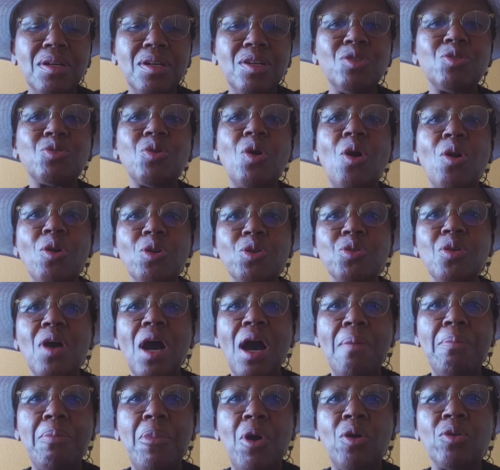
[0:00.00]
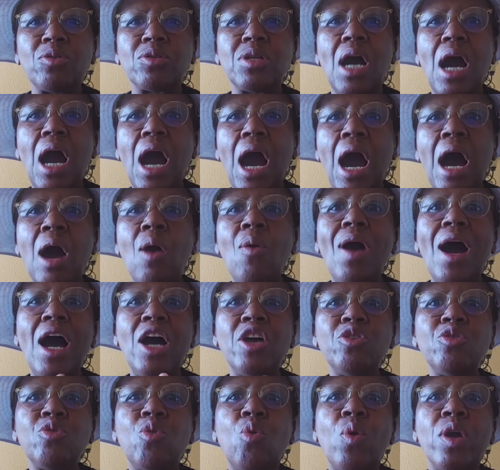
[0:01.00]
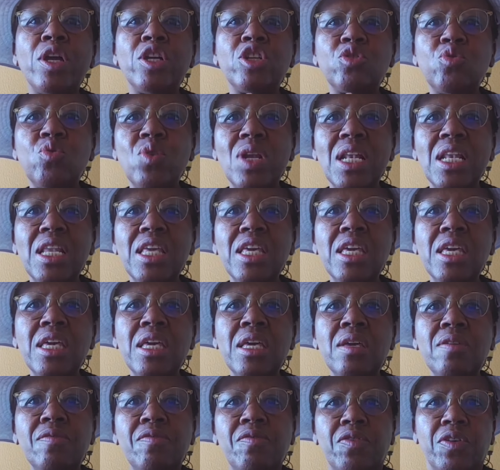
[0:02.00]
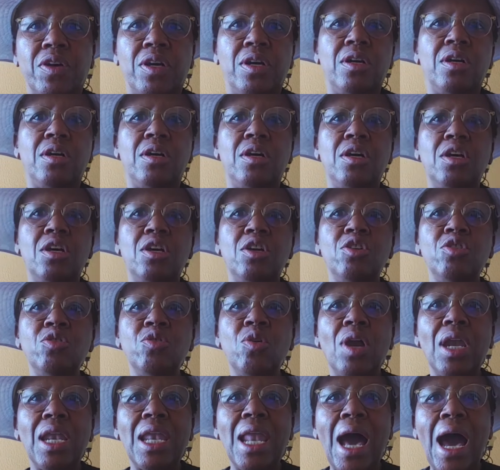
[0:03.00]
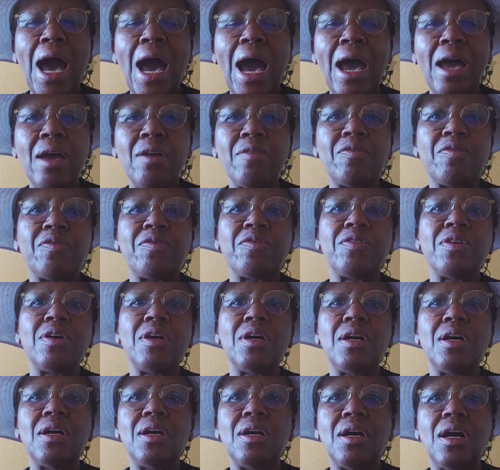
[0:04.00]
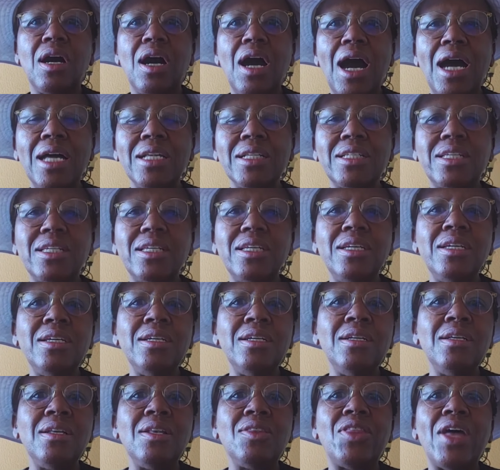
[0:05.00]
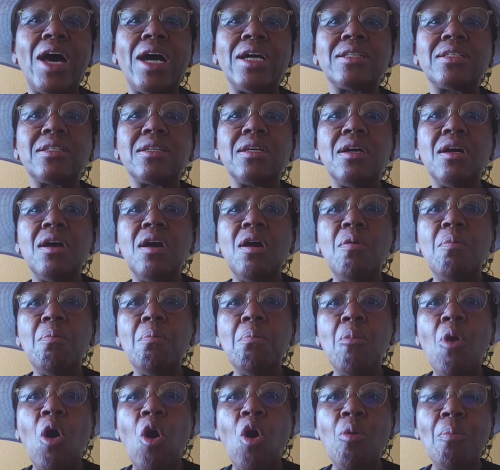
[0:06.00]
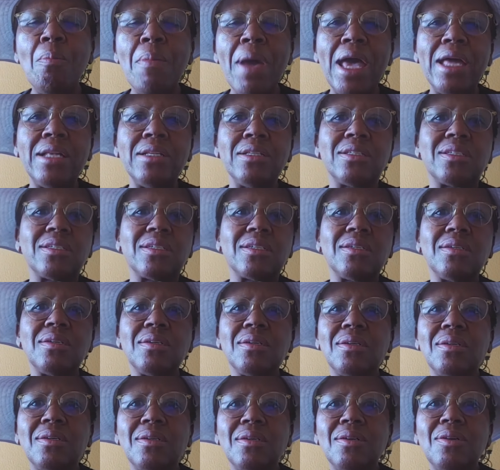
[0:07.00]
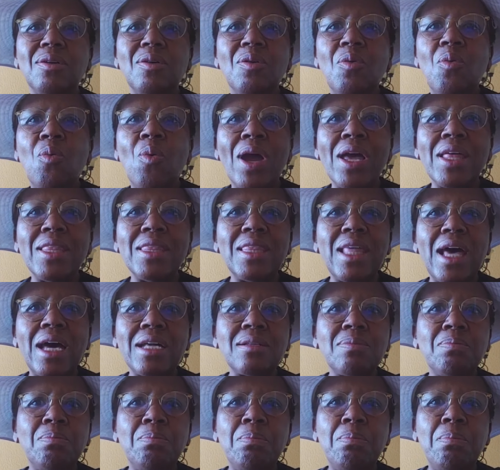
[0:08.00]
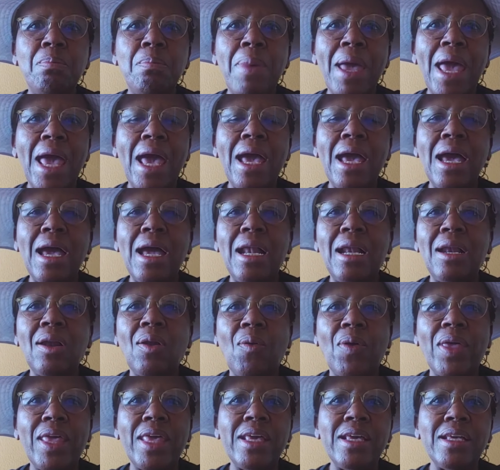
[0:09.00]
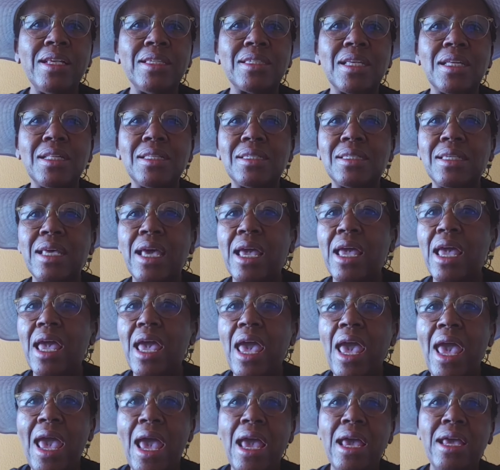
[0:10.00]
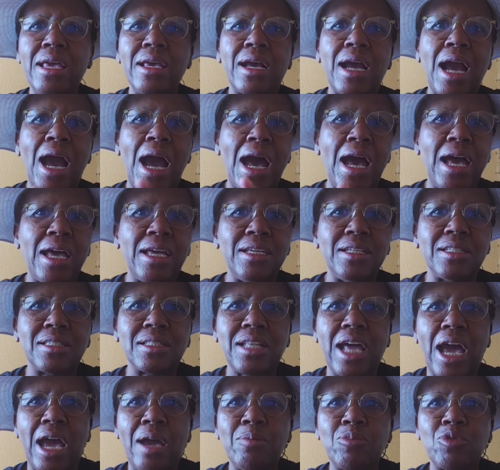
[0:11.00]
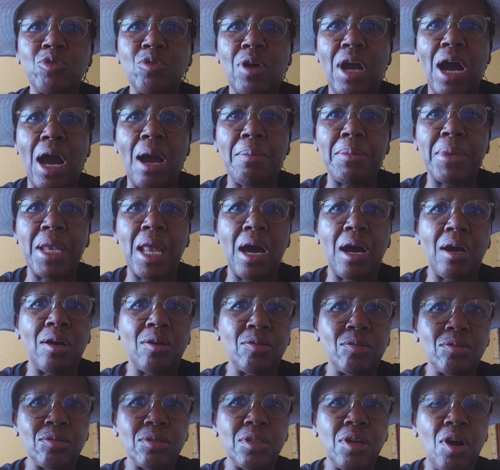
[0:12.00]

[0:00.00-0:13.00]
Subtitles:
It's also about how are you going to live your life until that moment when that bell rings and say, hey, guys, time to come now.